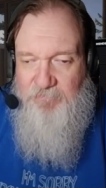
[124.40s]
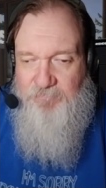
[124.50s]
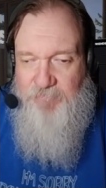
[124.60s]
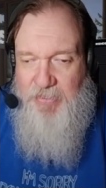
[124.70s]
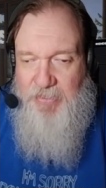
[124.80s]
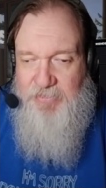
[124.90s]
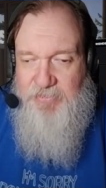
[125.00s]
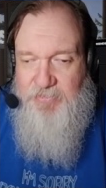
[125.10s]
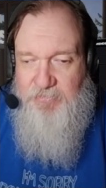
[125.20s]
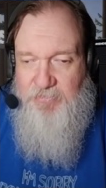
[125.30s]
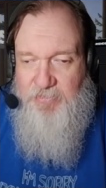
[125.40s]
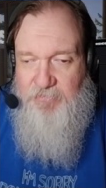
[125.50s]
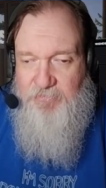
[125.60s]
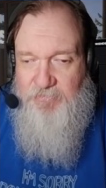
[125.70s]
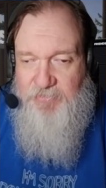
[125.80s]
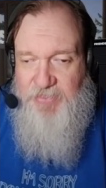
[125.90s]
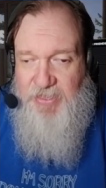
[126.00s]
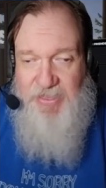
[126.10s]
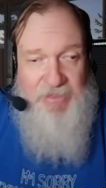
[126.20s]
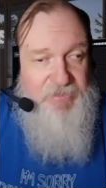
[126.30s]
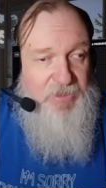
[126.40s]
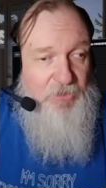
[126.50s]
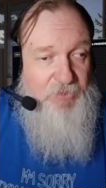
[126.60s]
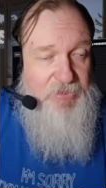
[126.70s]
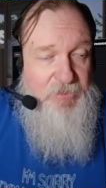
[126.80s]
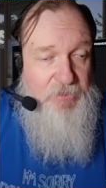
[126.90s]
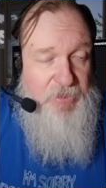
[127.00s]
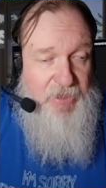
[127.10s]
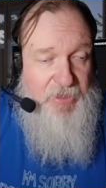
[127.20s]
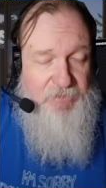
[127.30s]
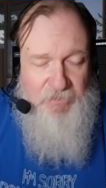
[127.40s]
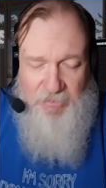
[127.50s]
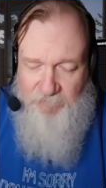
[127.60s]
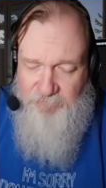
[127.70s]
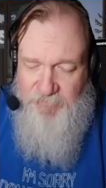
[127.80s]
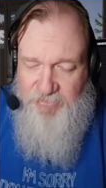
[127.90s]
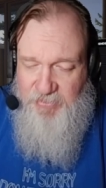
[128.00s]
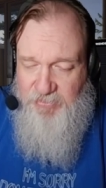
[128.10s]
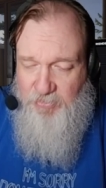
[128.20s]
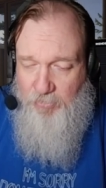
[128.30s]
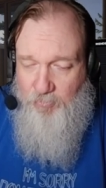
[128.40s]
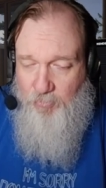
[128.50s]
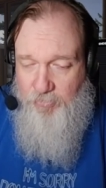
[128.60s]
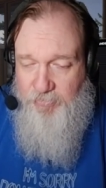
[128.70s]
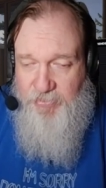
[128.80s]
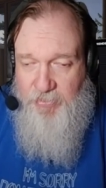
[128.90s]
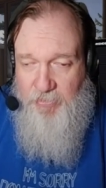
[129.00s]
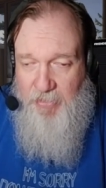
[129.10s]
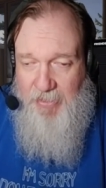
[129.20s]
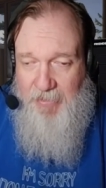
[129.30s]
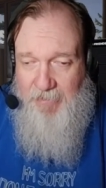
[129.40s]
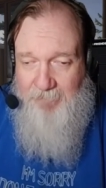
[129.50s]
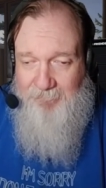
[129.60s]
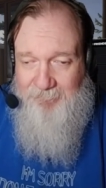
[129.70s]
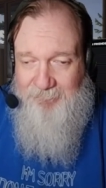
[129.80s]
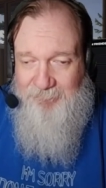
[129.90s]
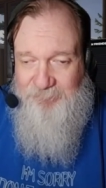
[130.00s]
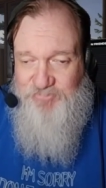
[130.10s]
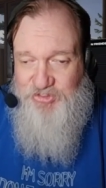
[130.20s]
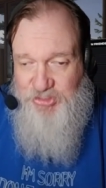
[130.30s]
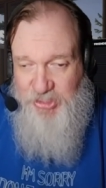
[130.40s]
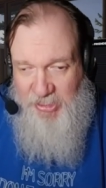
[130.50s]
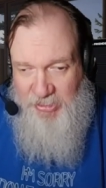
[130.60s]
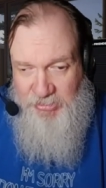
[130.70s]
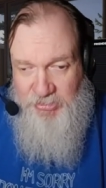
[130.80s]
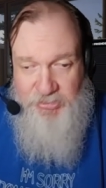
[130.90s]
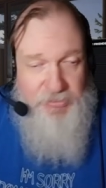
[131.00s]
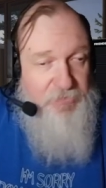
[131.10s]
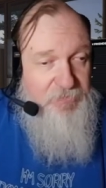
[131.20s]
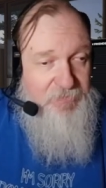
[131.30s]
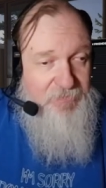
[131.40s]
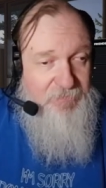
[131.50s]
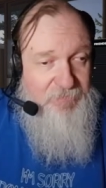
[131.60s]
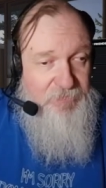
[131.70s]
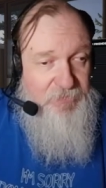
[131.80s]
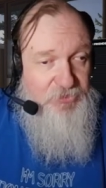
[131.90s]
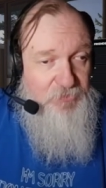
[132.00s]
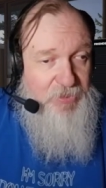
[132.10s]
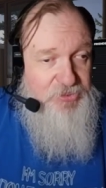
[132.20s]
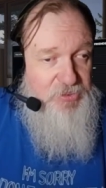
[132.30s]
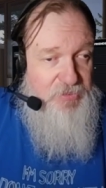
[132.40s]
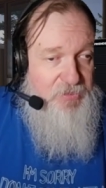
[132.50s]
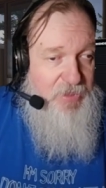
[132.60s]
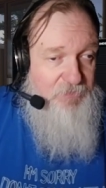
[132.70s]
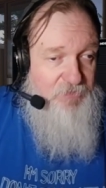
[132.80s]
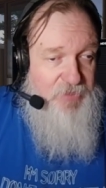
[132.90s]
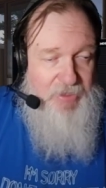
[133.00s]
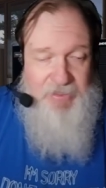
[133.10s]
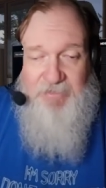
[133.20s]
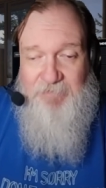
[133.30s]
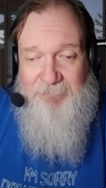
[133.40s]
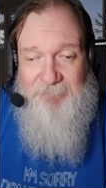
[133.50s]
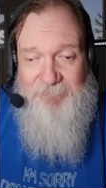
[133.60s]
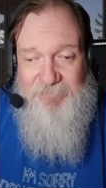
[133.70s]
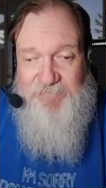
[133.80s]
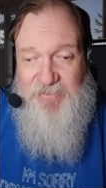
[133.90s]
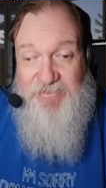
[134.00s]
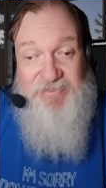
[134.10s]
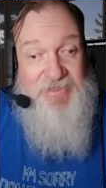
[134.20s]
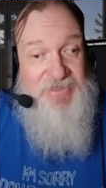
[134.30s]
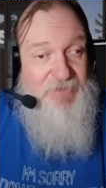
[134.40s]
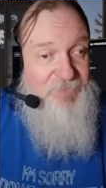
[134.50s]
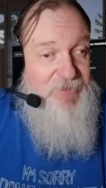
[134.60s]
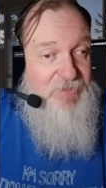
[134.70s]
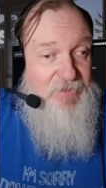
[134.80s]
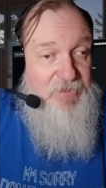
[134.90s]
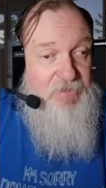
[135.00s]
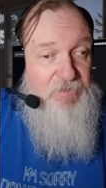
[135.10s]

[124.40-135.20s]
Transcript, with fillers: But seeing S A O and, and um, Disney Star Wars changed the direction that I was heading significantly.